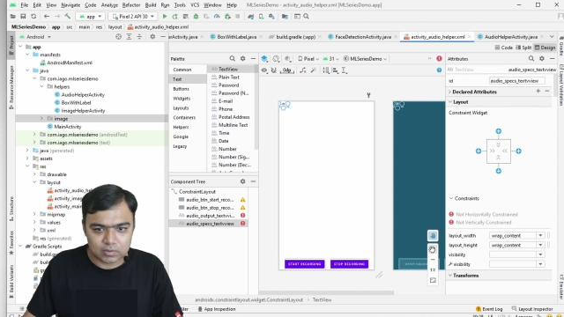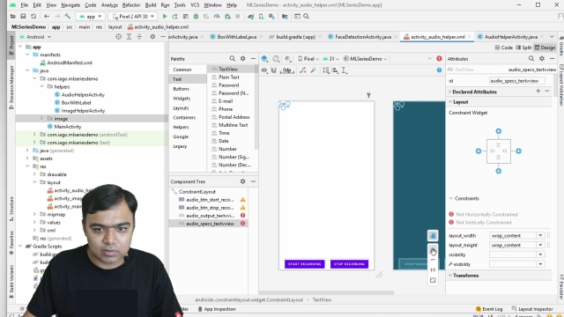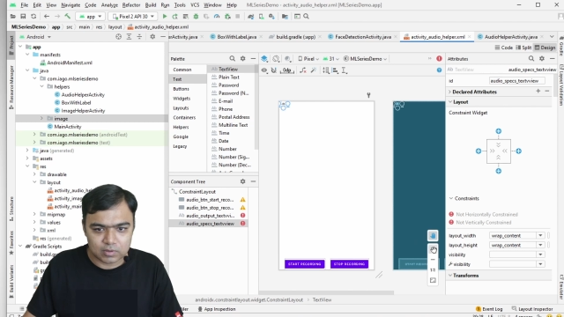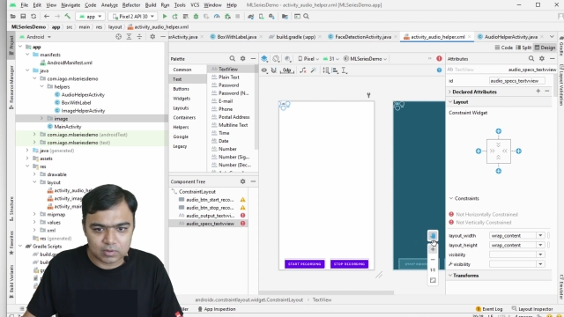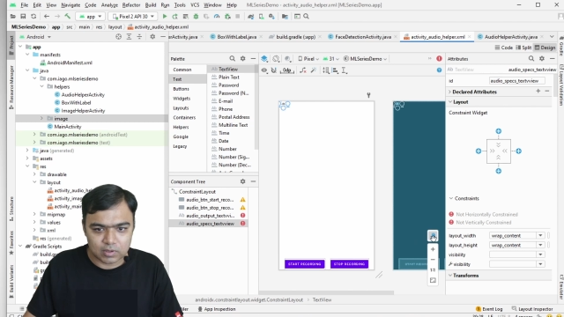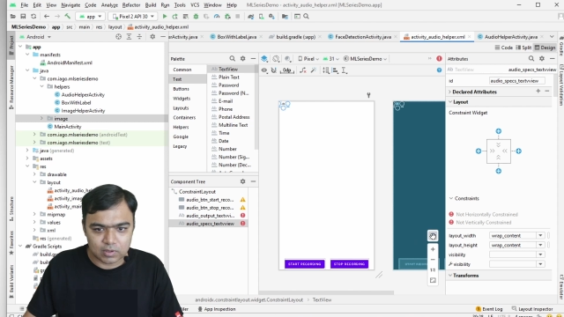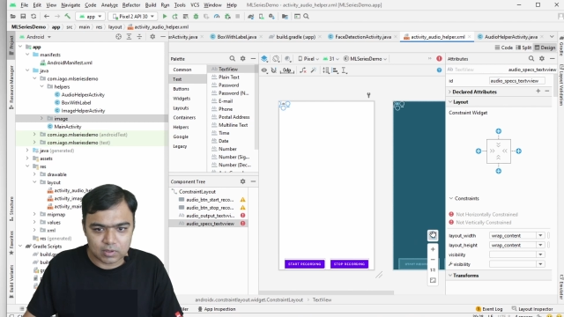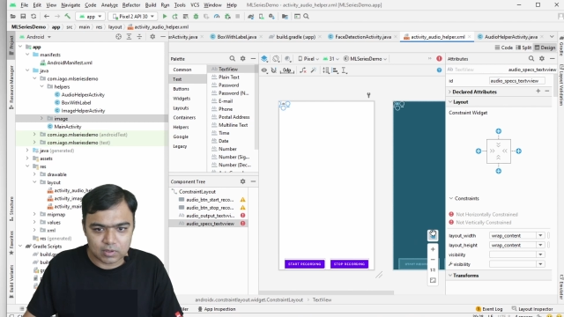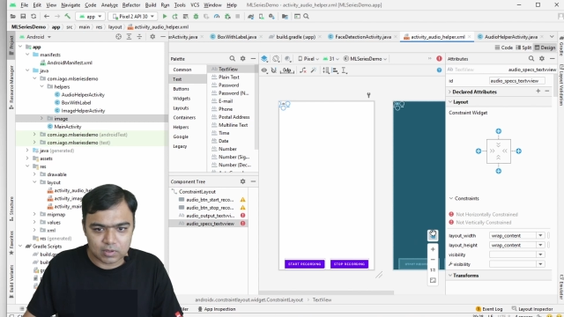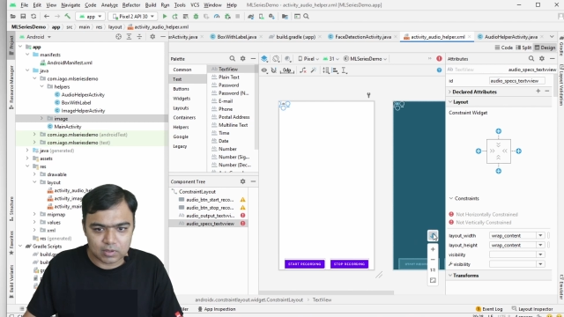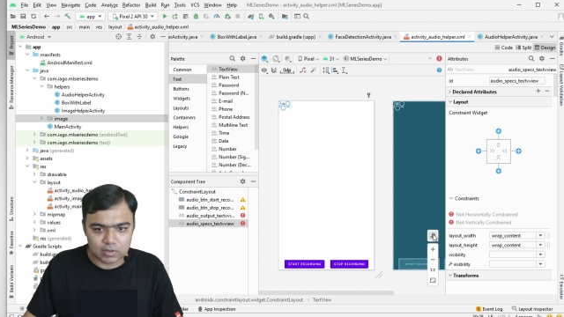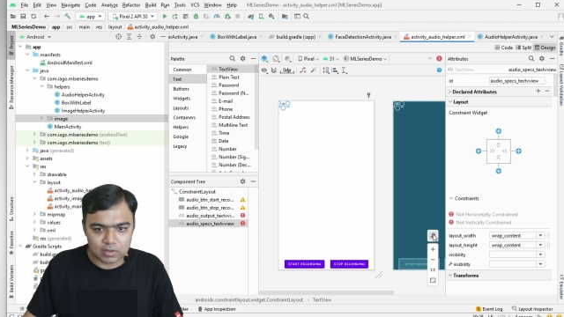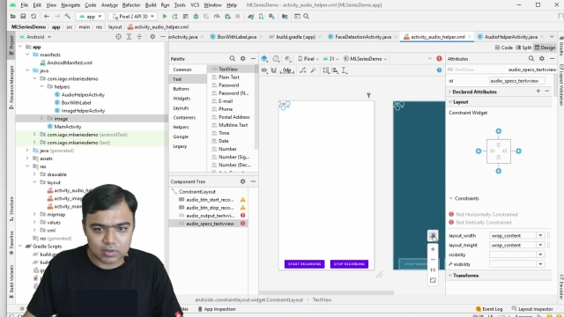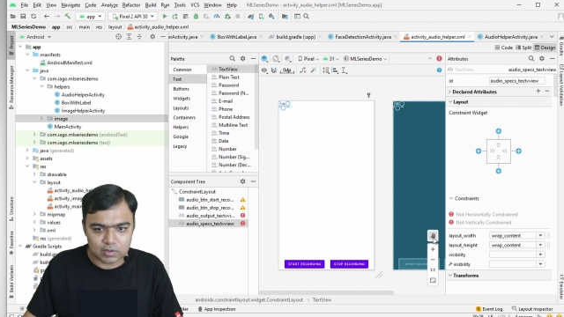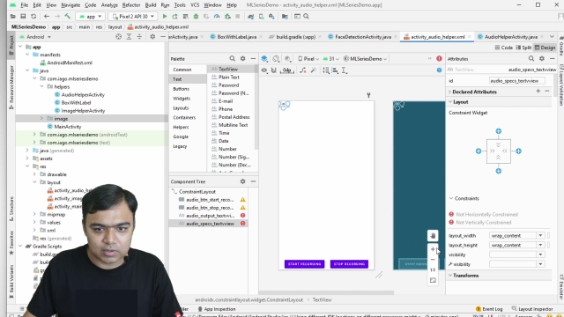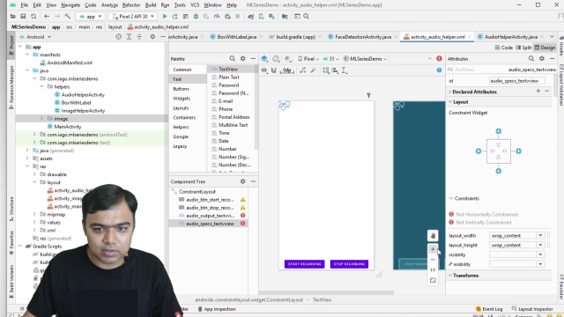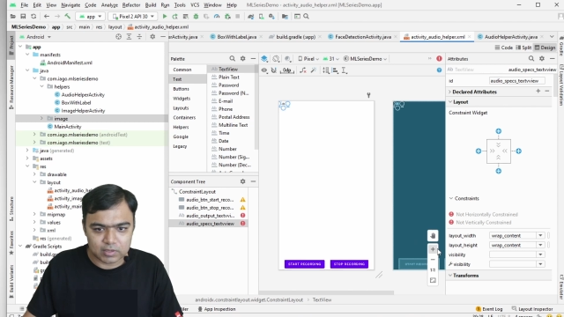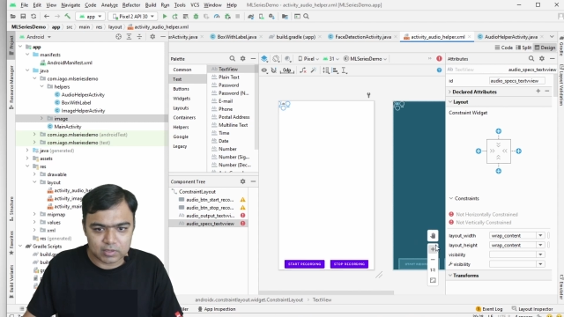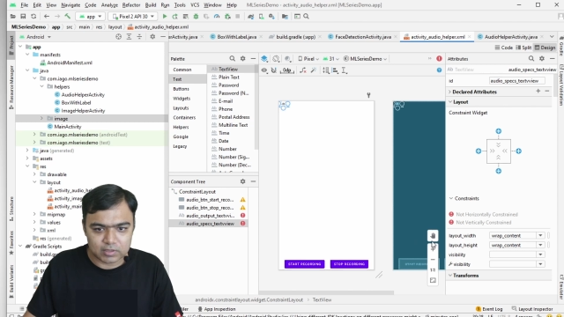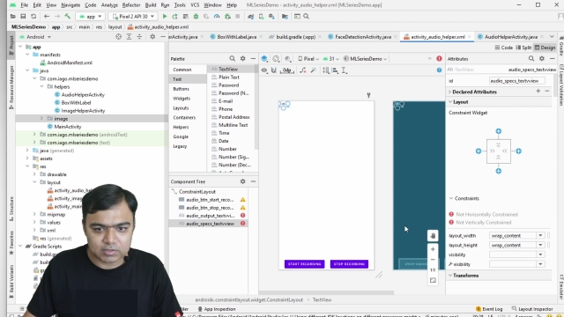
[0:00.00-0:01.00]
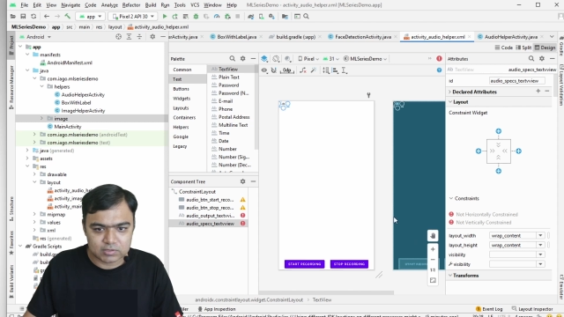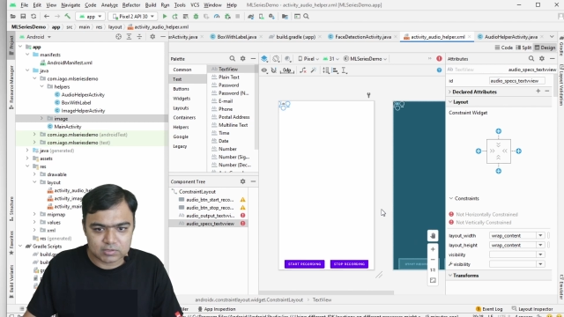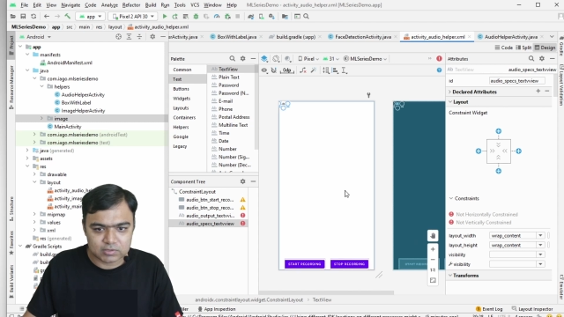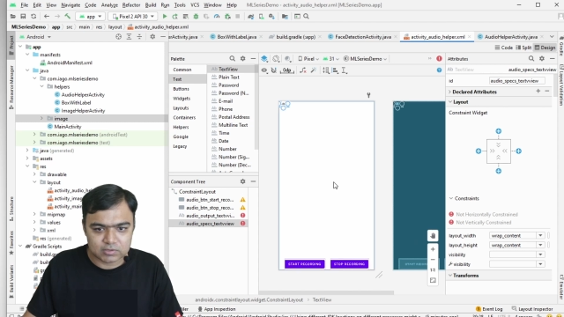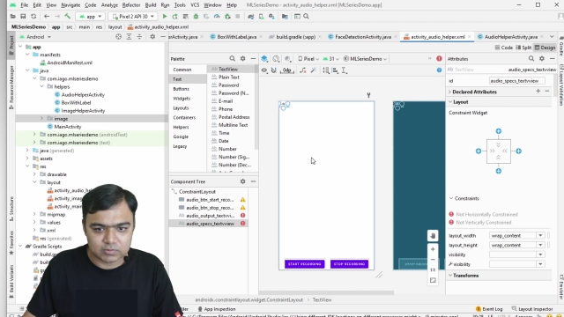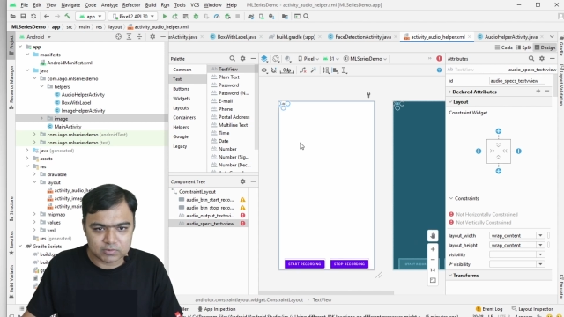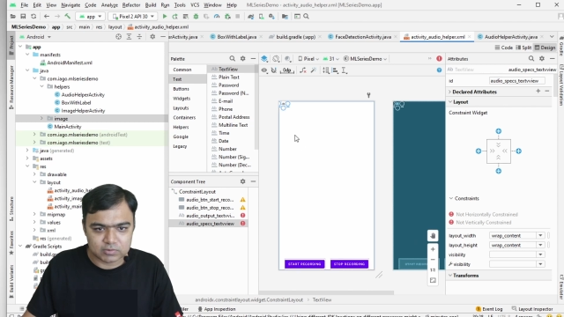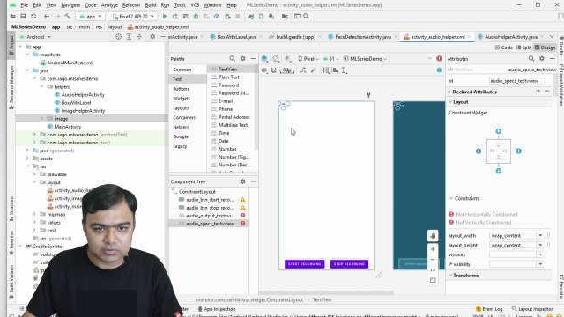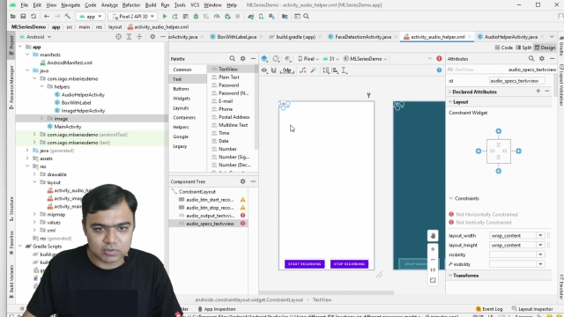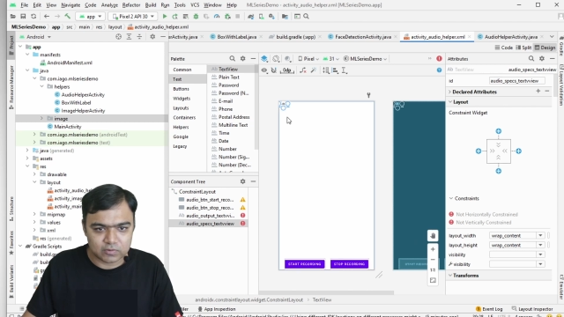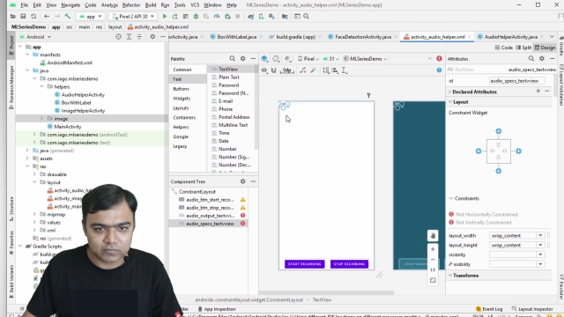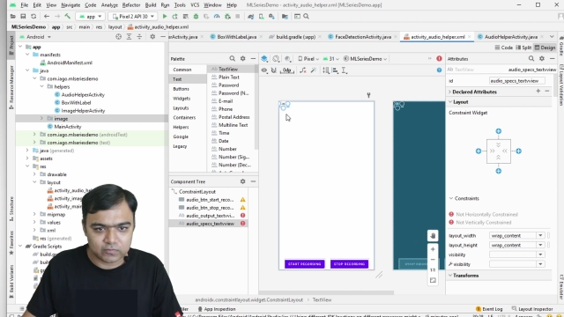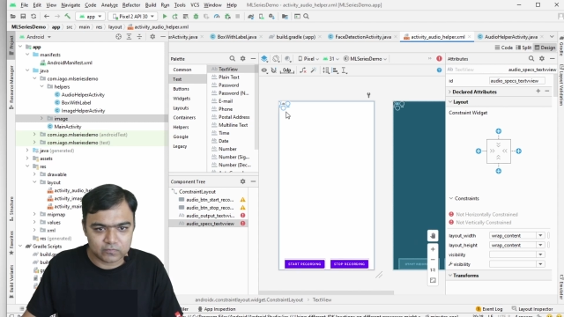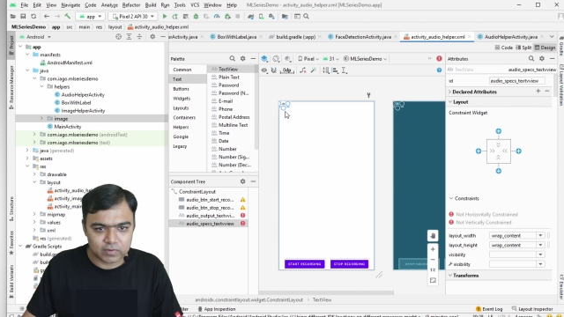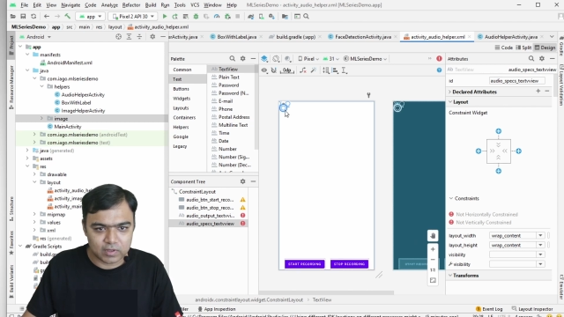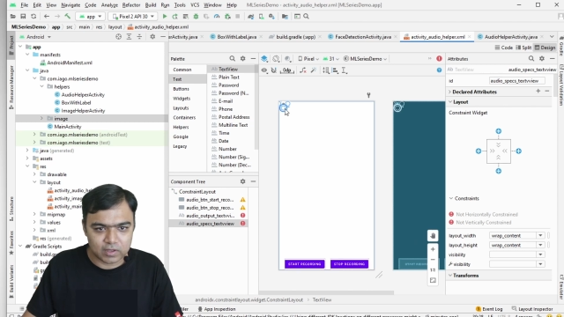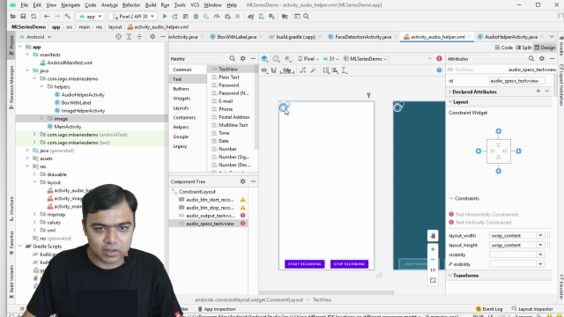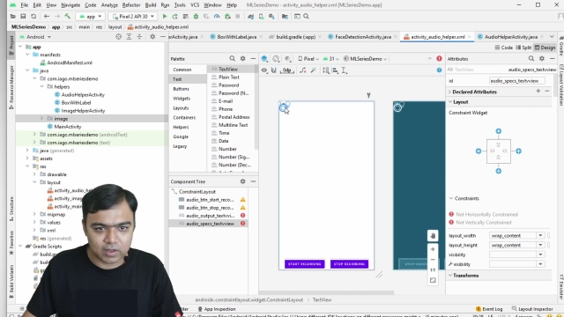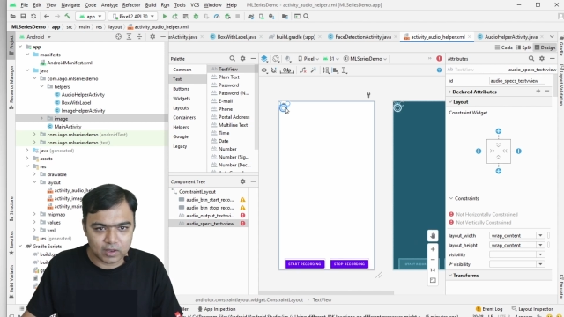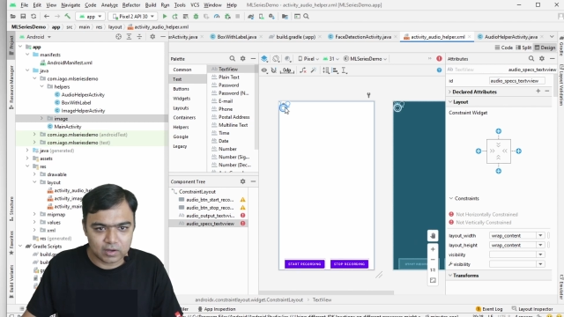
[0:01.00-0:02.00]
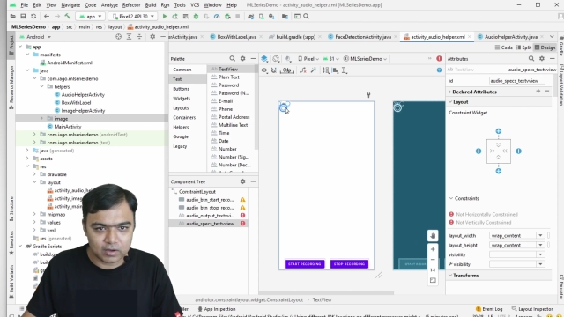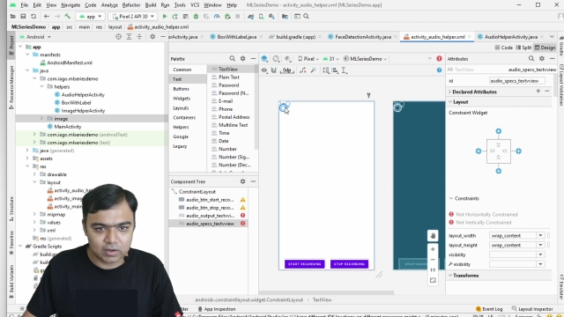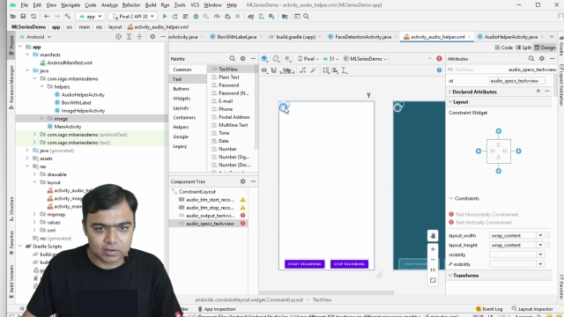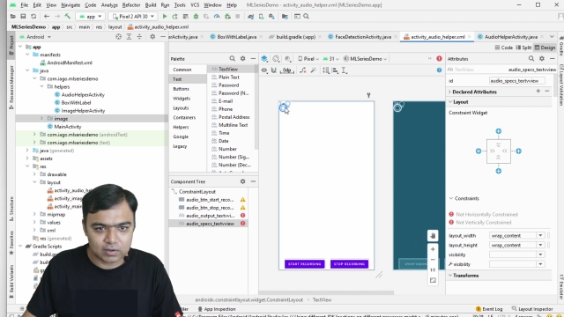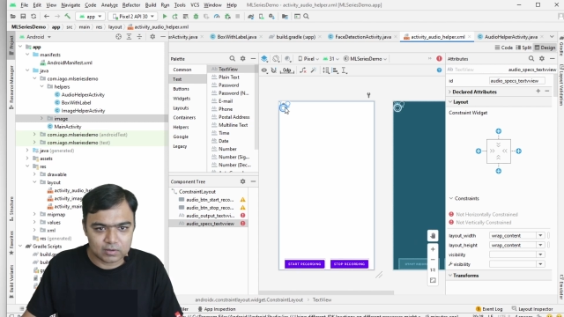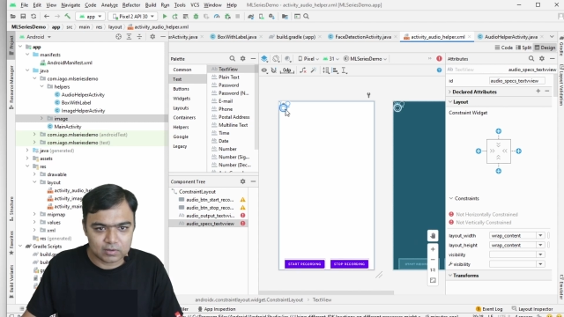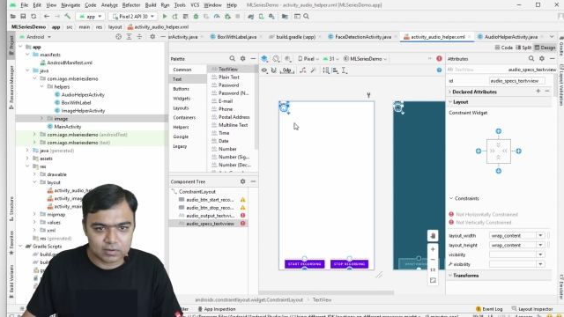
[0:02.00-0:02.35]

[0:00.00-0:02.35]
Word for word: Okay, let's switch off the hand